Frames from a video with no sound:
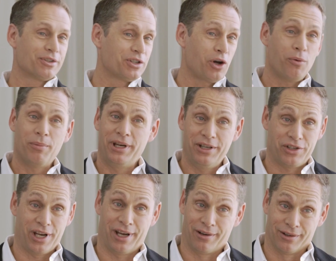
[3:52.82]
so many
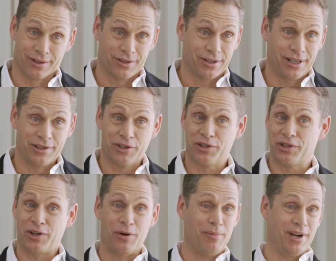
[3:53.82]
channels and
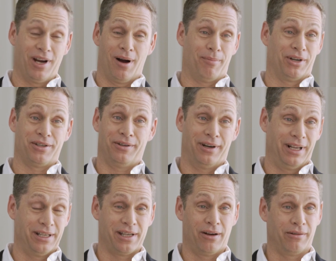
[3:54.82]
so many
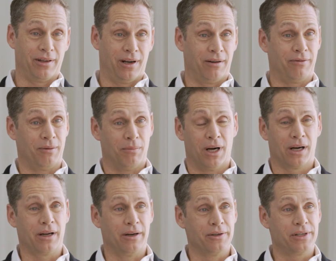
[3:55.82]
opportunities out there for
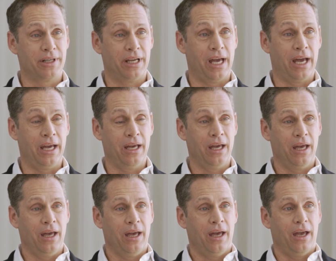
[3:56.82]
marketers today,
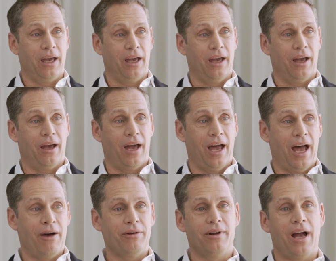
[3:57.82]

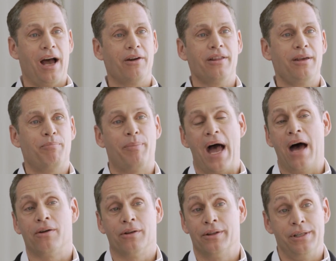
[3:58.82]
how do they
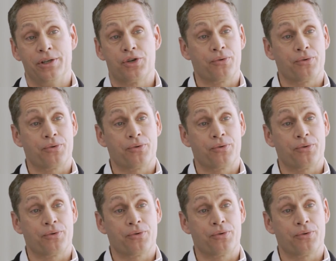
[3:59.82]
battle these